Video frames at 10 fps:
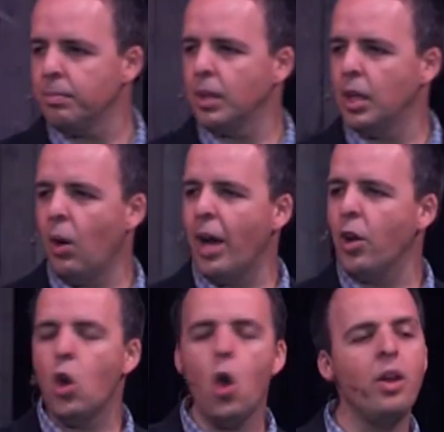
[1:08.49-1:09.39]
You know, I
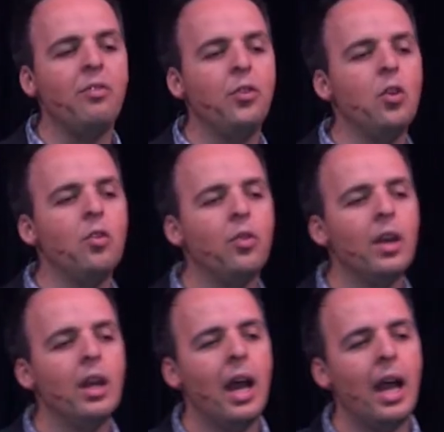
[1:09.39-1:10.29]
don't know if you
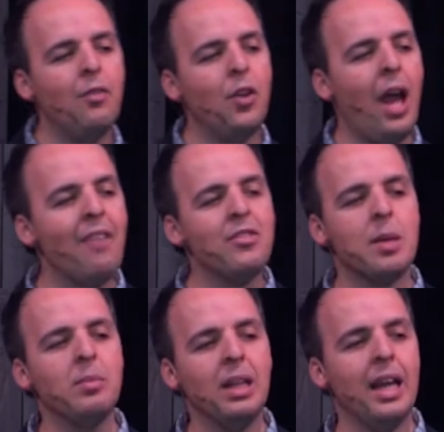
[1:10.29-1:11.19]
have
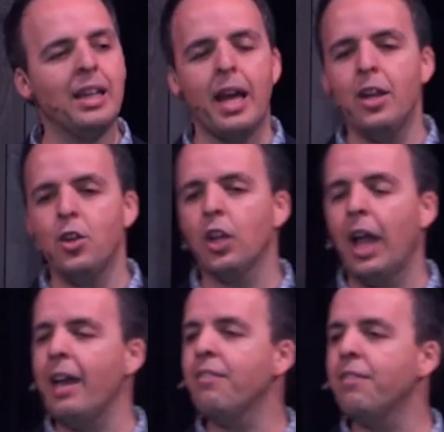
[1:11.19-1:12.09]
something like that in your
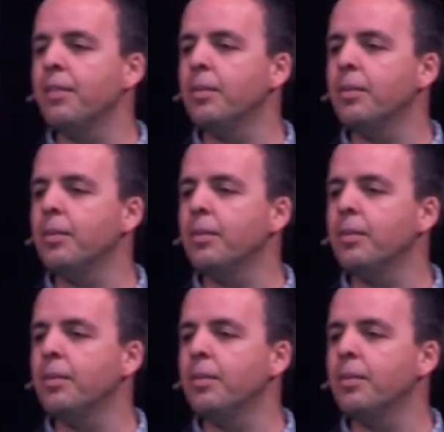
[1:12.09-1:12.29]
life.